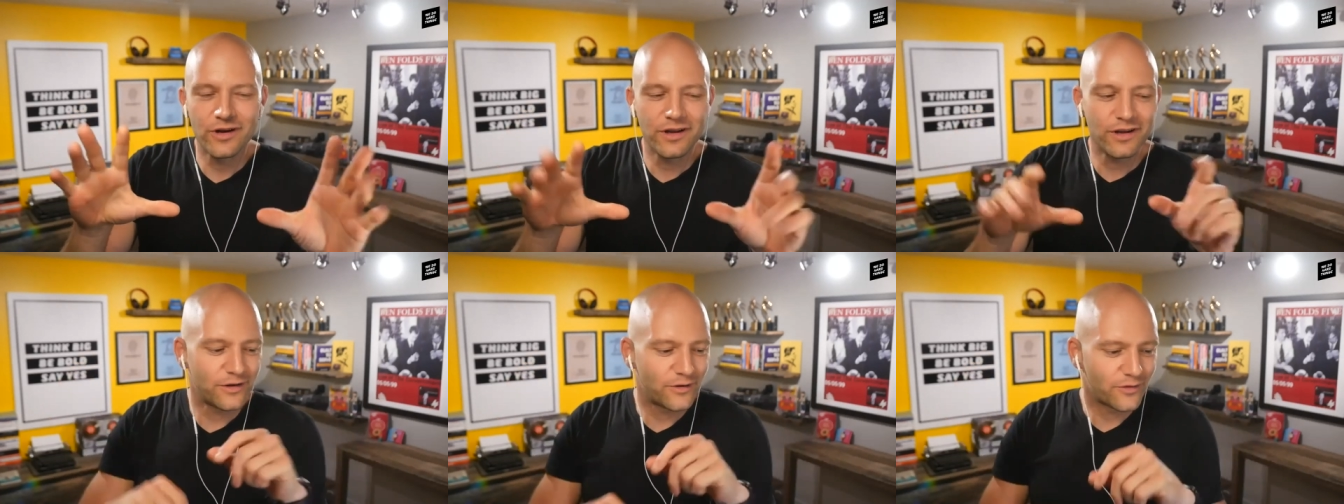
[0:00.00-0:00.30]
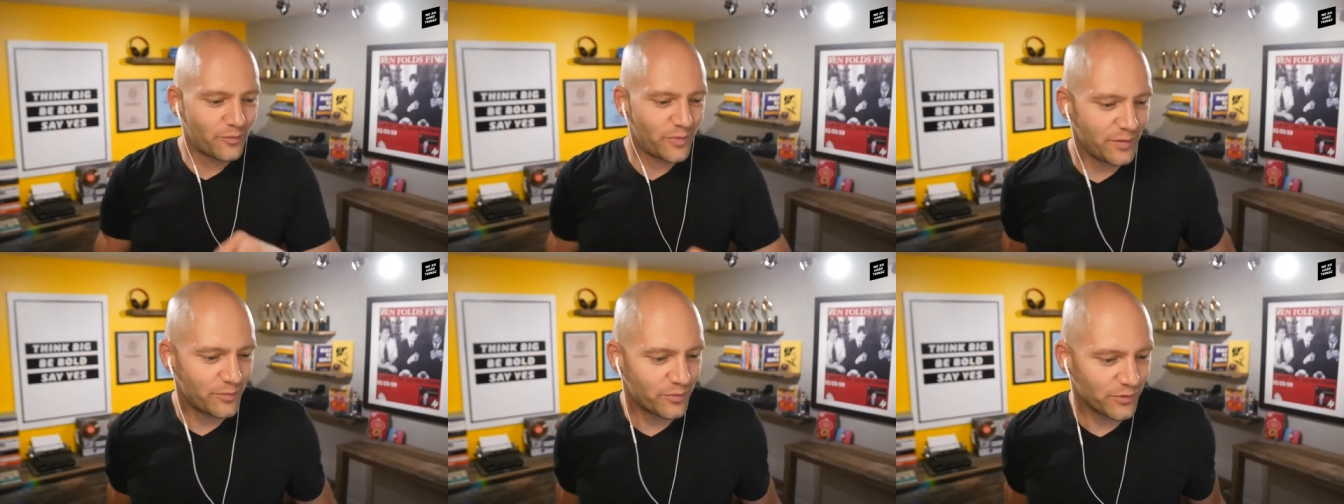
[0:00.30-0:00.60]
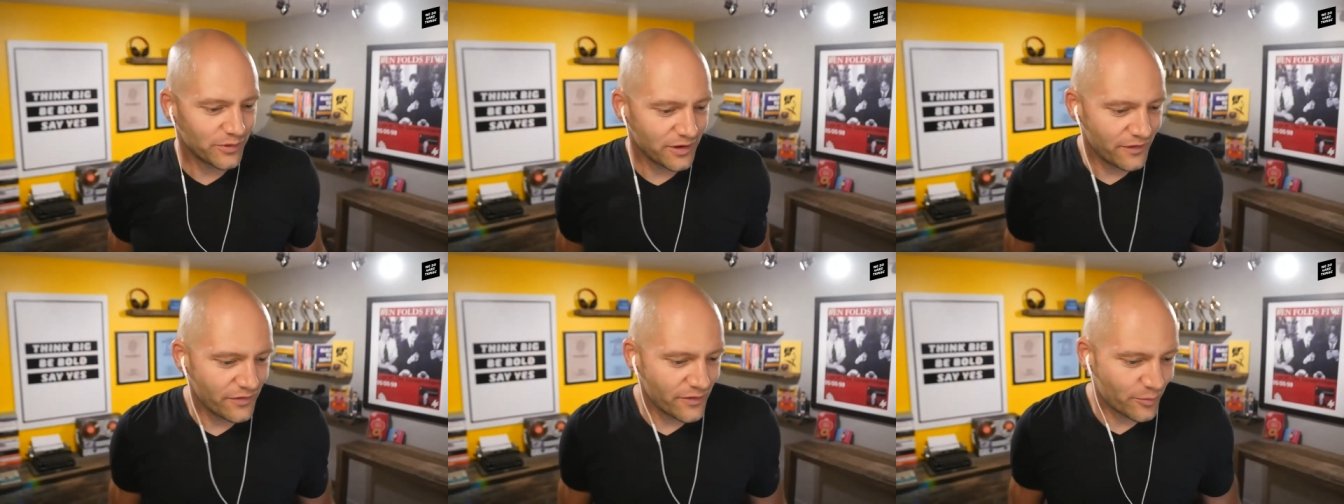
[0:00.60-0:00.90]
you know the
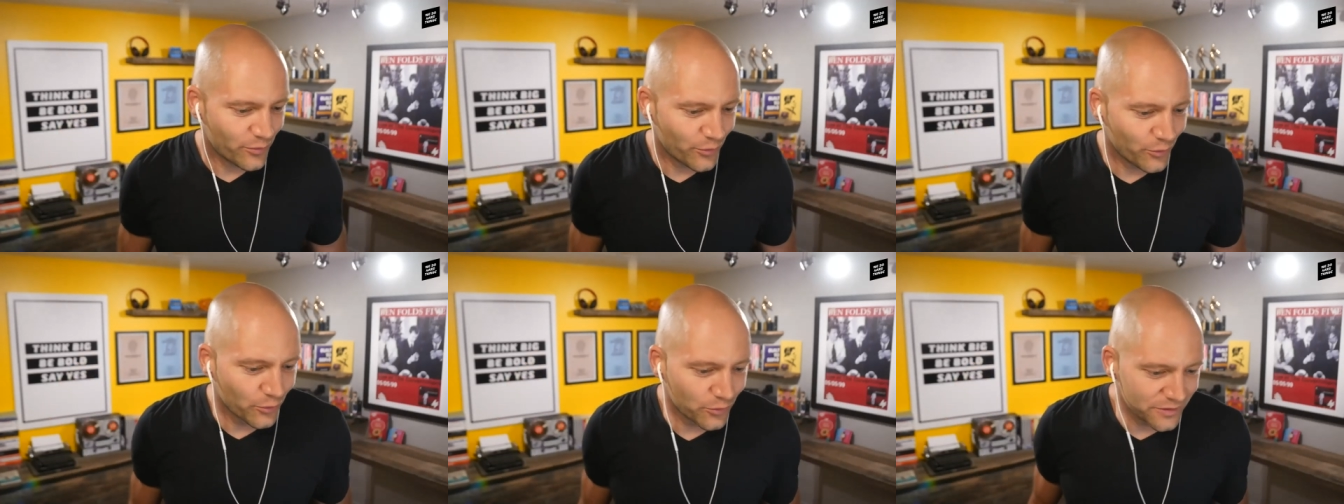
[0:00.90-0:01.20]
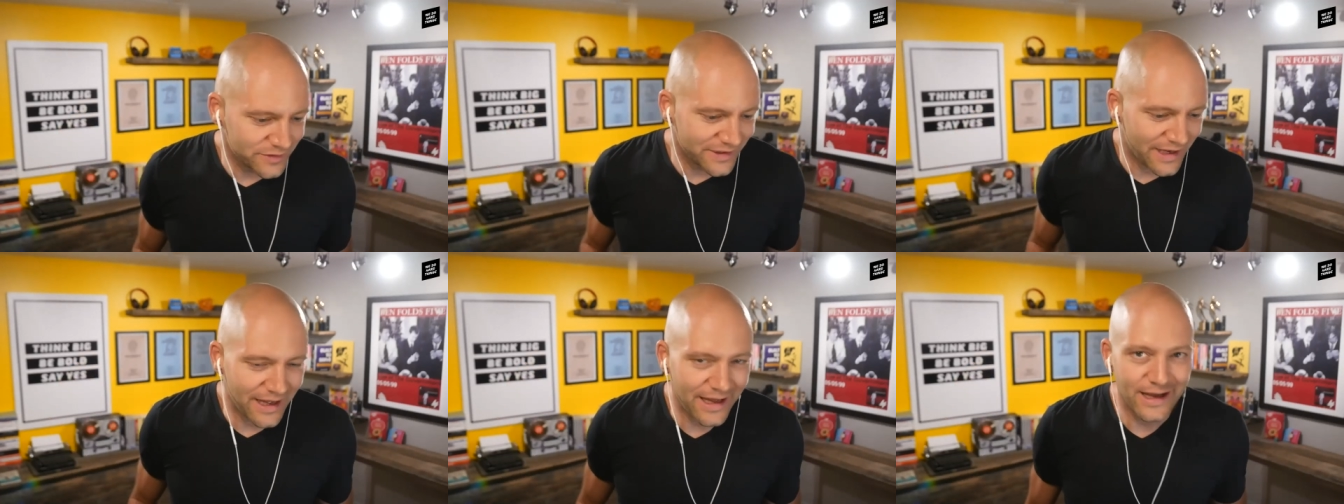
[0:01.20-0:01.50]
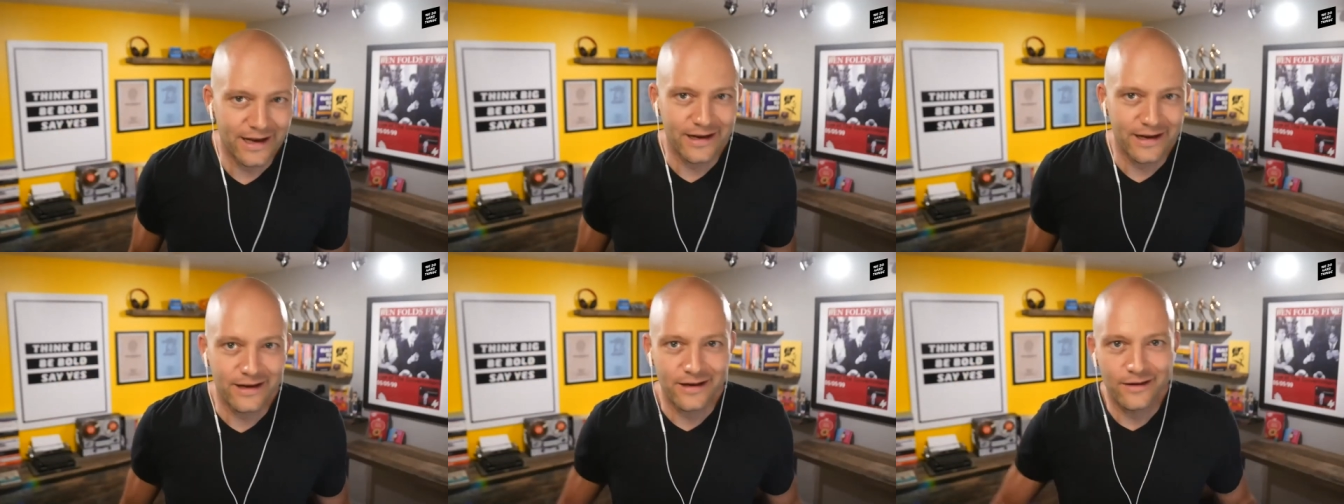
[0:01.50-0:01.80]
people on the pool
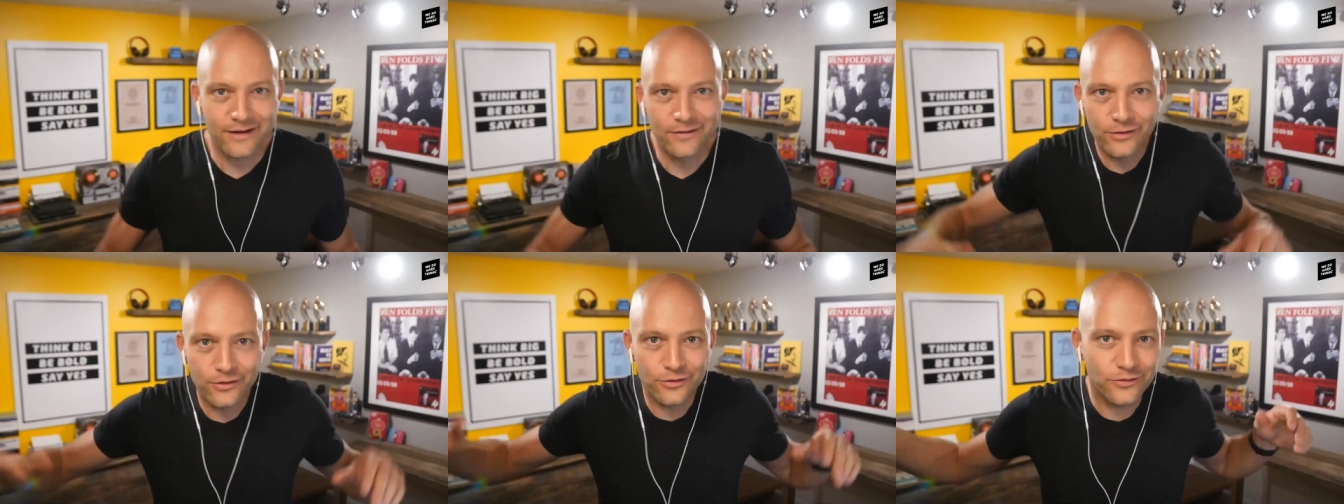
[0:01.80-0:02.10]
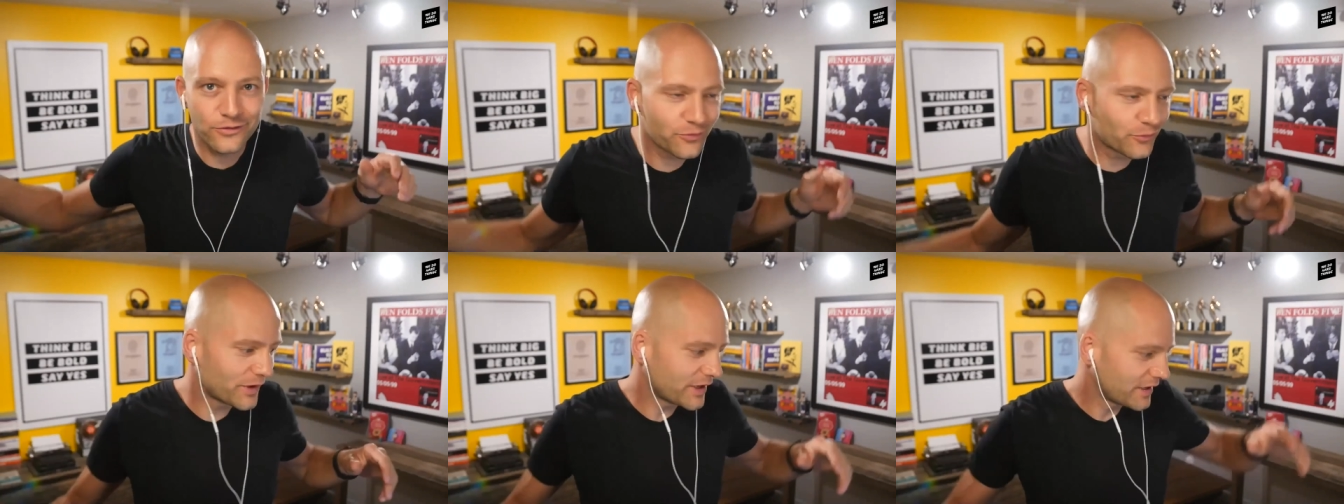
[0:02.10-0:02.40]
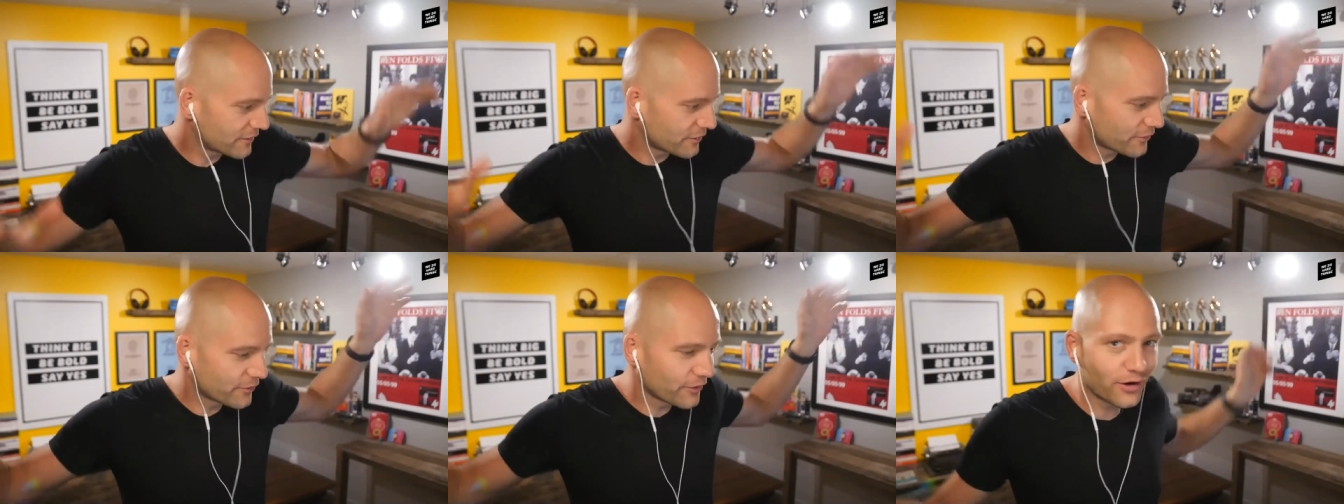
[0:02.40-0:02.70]
deck and they're swinging
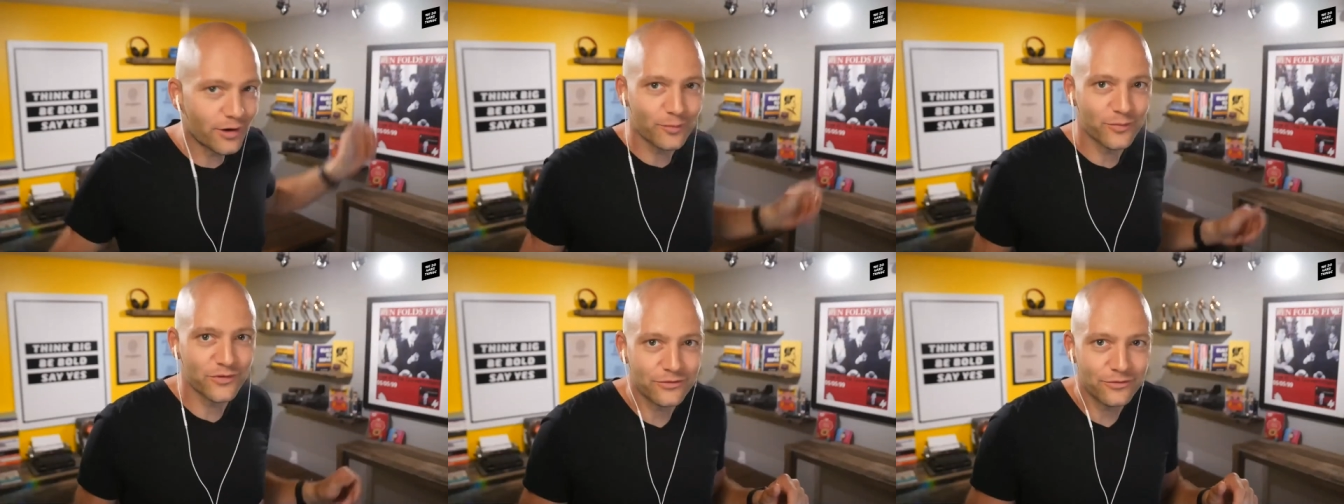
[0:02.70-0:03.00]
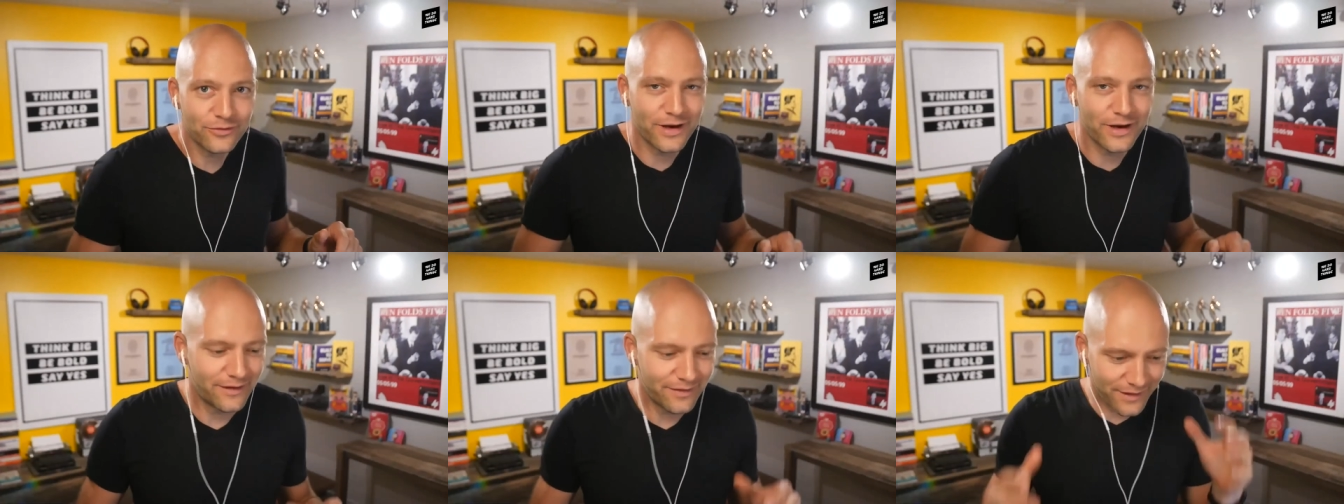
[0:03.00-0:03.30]
their arms around.